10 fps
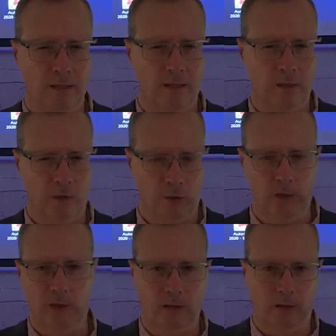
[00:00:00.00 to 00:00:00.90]
so it's
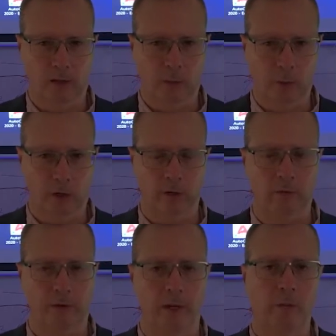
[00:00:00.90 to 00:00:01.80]
only in part of the
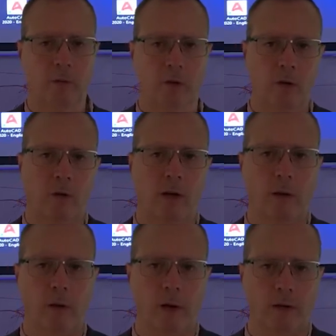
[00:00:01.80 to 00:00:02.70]
frame. So
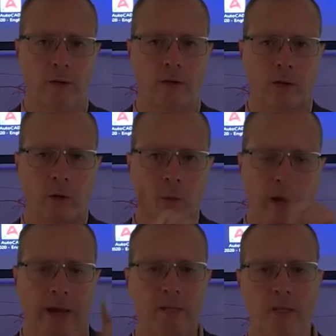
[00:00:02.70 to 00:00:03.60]
I used an
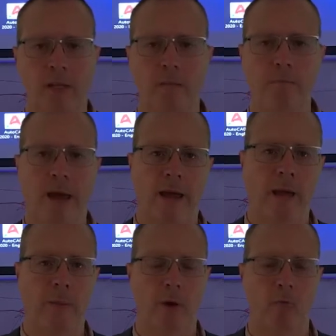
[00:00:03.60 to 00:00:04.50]
opacity
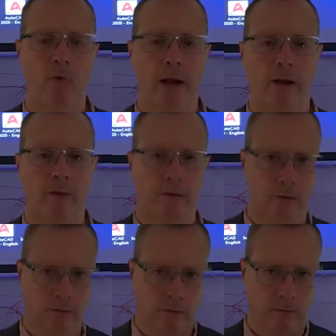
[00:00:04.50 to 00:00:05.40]
map around
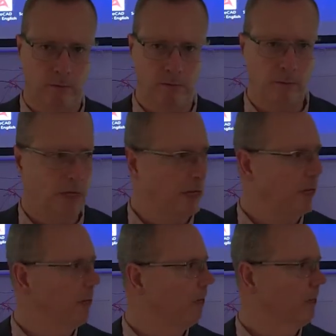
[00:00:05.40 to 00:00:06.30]

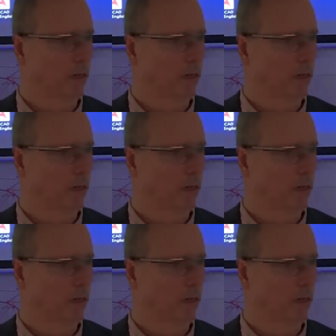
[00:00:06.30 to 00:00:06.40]
me.